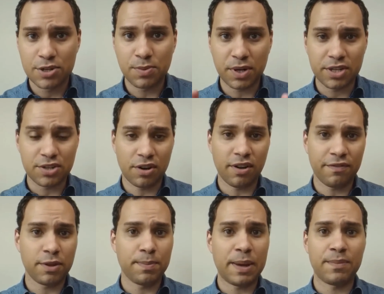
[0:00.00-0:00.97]
just want to start
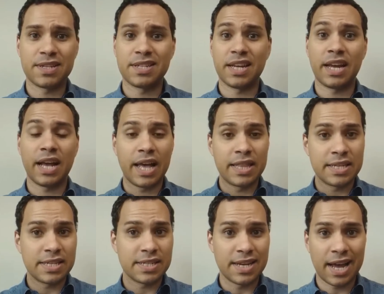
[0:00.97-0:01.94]
off the bat by saying
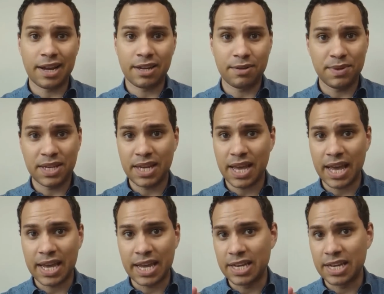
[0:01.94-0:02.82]
this is not going to be a